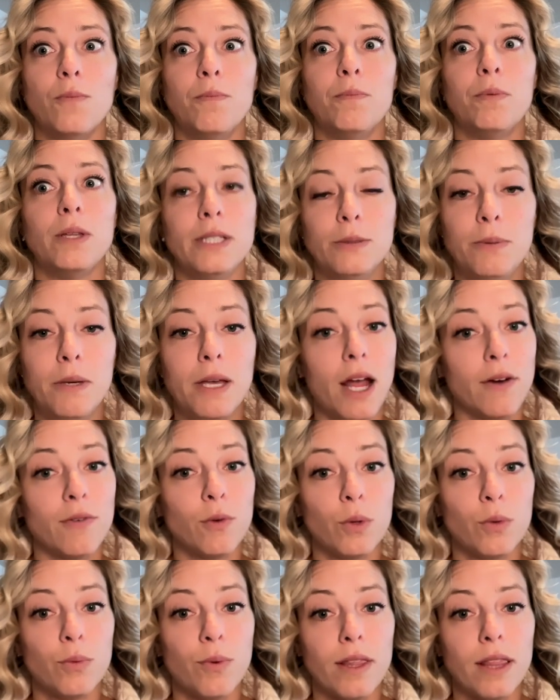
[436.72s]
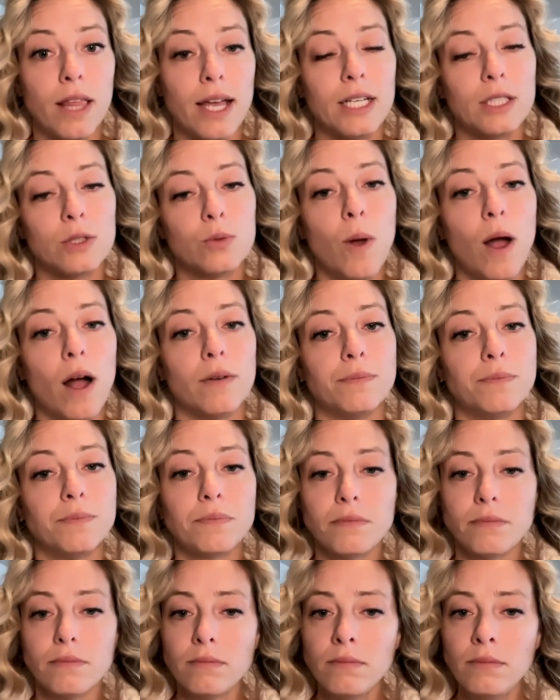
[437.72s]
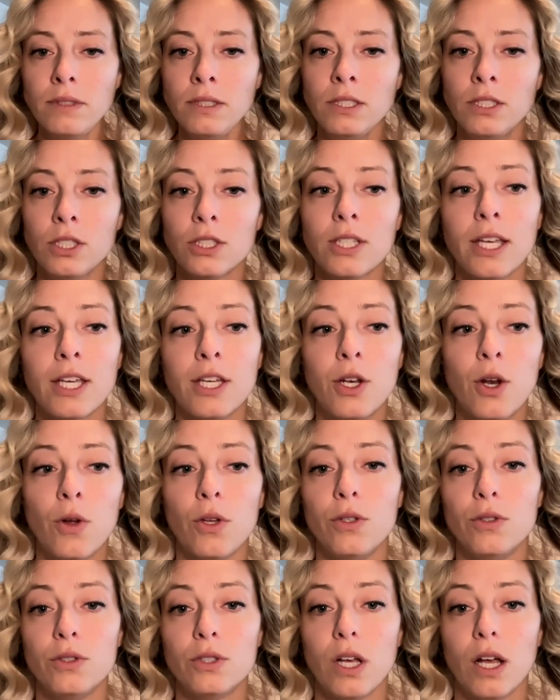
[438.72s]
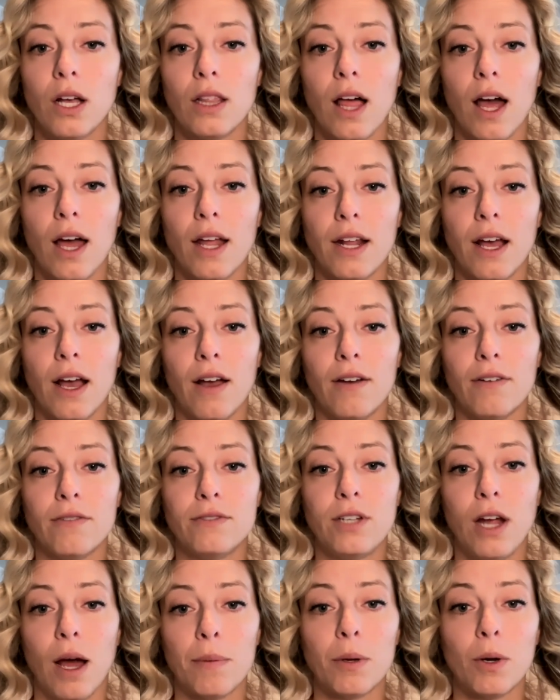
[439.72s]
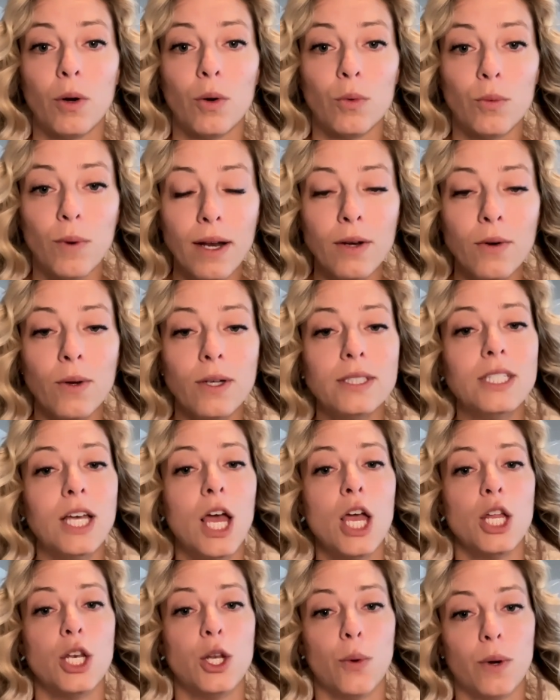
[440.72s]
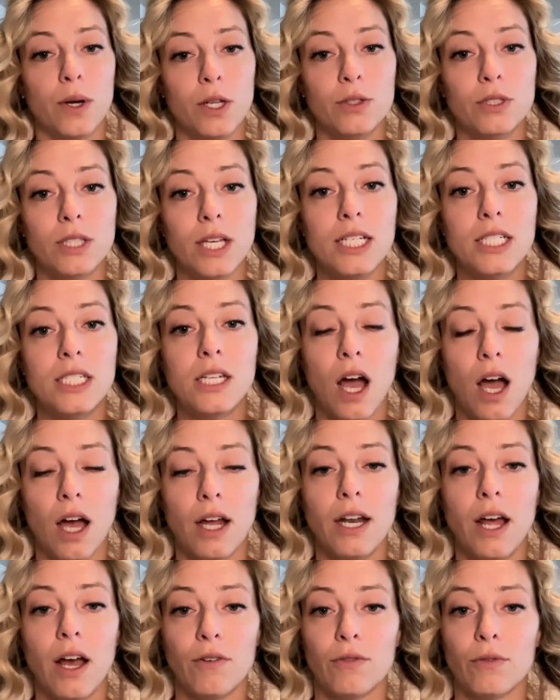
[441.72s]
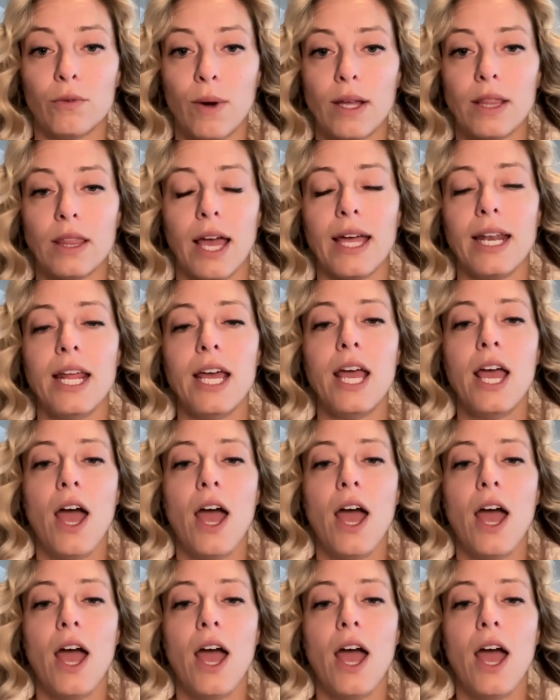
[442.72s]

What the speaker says: Please be careful with red light as well. Just like you don't use a lot of topical retinoids, you don't want to use a ton of red light.